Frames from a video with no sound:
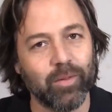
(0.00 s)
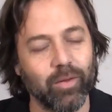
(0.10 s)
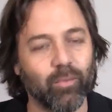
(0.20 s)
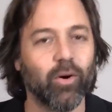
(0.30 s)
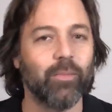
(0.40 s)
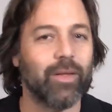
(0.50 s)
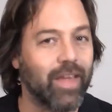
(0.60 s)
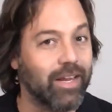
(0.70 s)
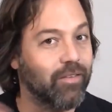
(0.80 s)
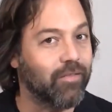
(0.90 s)
the woman
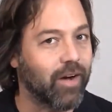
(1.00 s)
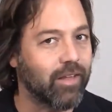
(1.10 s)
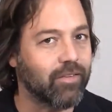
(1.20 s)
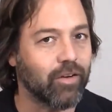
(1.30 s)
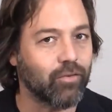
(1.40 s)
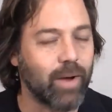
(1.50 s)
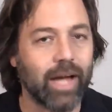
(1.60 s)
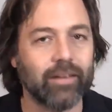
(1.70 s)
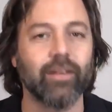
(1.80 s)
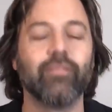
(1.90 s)
that he finds
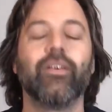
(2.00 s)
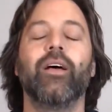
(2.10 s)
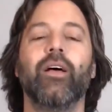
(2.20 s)
attractive.